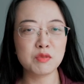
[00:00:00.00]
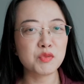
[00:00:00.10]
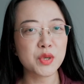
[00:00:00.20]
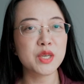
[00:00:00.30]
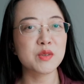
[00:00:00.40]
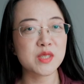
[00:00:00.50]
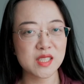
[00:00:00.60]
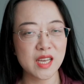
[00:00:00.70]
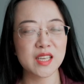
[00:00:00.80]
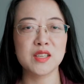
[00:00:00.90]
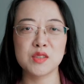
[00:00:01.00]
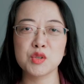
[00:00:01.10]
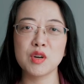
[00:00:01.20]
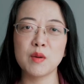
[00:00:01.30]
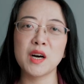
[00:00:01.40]
the real second
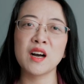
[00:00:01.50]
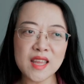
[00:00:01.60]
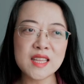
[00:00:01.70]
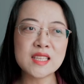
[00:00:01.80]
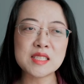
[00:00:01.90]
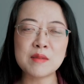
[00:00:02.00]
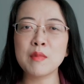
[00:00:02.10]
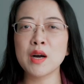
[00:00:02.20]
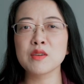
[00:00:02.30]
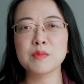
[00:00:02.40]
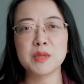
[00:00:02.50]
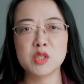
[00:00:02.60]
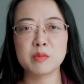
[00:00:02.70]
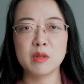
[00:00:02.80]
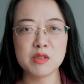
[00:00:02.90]
drama in the 10 Miles of
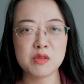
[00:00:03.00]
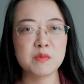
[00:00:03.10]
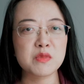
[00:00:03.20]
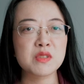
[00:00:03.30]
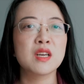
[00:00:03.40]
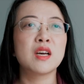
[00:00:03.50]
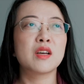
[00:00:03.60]
Peach Blossoms,